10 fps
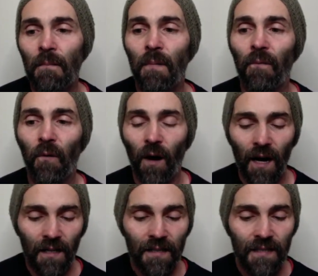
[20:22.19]
But for
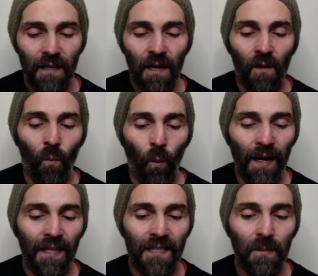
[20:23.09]
us,
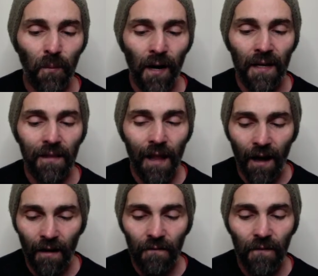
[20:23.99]
we can spread
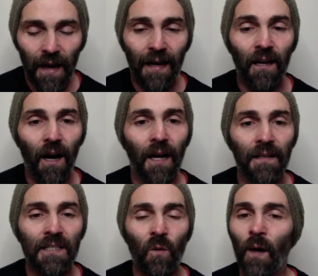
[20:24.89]
love and
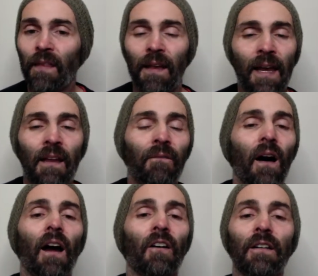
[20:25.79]
kindness quicker than any
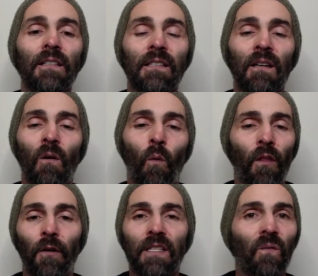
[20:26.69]
virus,
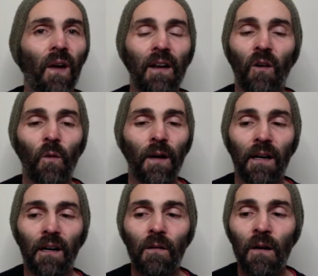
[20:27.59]
whether it's fake or
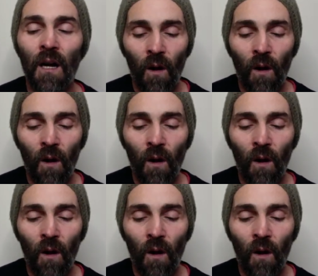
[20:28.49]
real.